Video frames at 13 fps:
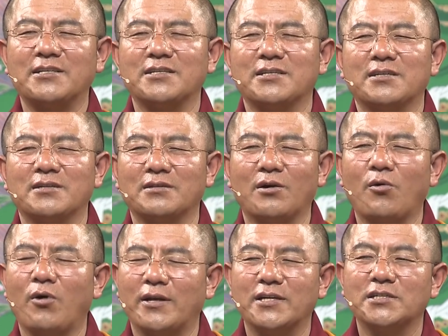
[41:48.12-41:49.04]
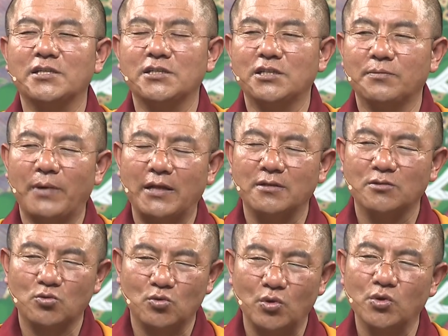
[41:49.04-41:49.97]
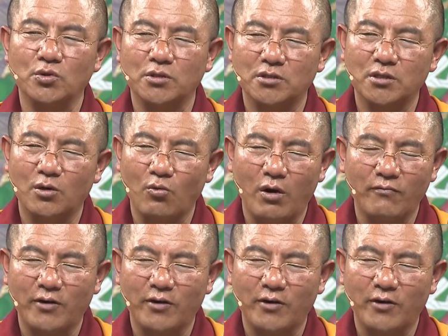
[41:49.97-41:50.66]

So he began to recite the Tara mantra.